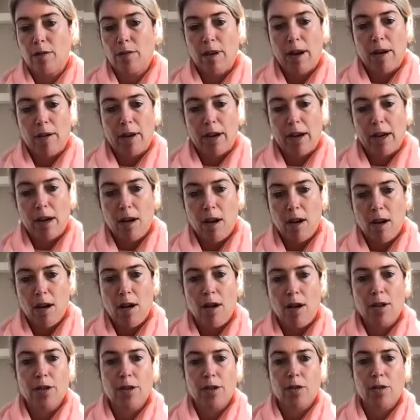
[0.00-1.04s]
wearing a
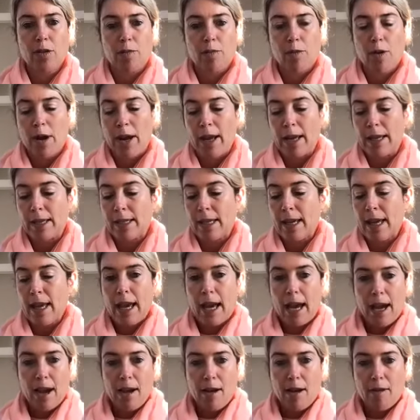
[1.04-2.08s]
cast or a brace,
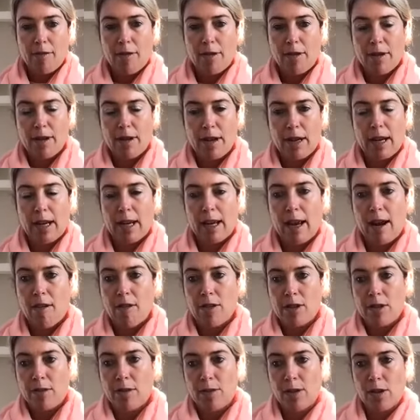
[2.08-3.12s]
I often
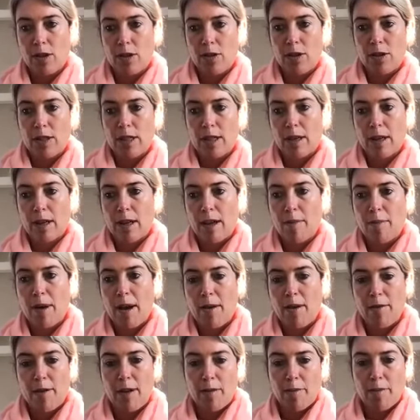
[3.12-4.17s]
encourage them to use it
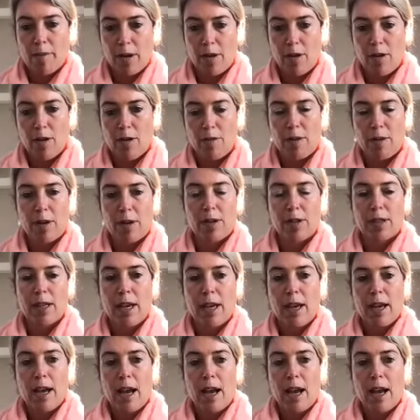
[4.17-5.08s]
above and below, because